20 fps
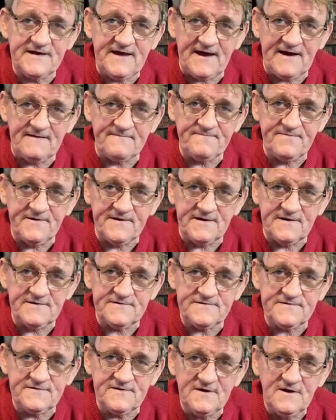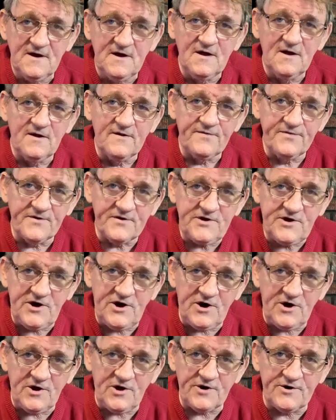catfish, the
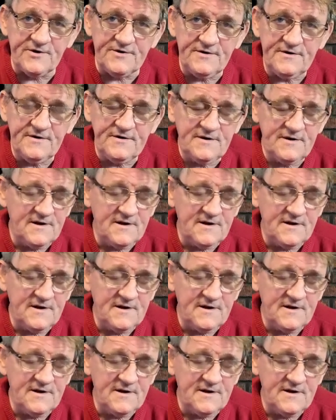color,